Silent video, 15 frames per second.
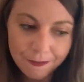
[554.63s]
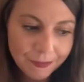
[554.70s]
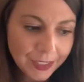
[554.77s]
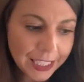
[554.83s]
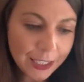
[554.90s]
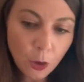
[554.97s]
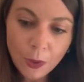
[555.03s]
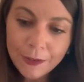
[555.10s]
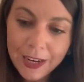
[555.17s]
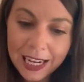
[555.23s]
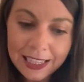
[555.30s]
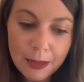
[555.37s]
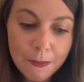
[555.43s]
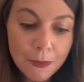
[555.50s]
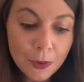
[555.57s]
We've
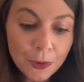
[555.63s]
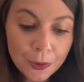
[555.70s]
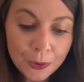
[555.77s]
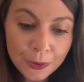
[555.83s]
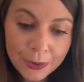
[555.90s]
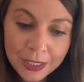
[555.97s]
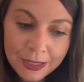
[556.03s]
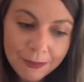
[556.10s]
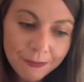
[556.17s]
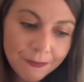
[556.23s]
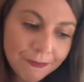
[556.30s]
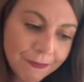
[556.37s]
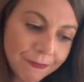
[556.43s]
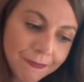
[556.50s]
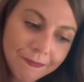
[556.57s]
got the moon
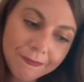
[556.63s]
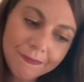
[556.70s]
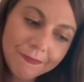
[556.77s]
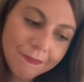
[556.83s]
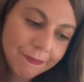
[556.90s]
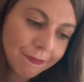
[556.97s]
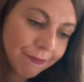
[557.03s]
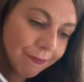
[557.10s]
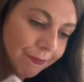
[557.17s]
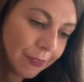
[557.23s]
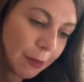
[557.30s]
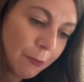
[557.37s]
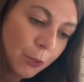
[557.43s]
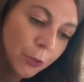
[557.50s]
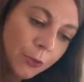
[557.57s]

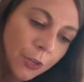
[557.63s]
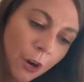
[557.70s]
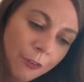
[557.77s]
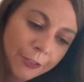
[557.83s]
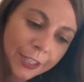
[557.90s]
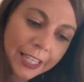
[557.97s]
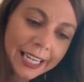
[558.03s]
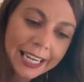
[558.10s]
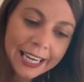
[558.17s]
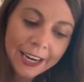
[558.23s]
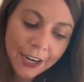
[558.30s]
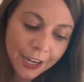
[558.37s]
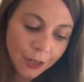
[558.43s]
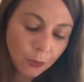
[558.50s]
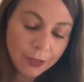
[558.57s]
over
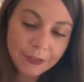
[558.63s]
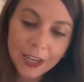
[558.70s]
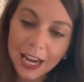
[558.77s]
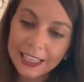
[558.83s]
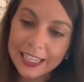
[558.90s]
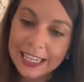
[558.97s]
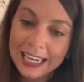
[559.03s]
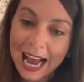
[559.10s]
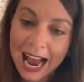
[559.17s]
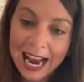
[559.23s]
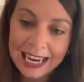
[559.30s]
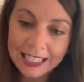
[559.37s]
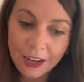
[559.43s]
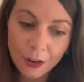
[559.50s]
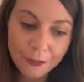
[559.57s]
here. We've got the
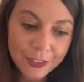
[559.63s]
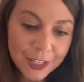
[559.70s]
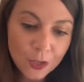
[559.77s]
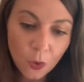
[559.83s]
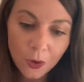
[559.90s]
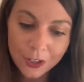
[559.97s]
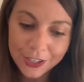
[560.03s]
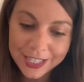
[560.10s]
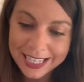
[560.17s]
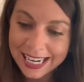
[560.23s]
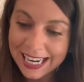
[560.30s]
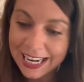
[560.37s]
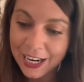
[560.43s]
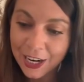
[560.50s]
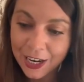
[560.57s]
Nine of Swords
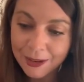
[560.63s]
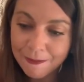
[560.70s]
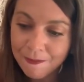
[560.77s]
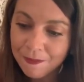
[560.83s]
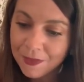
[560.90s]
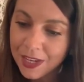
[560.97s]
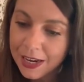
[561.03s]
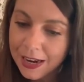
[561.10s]
here,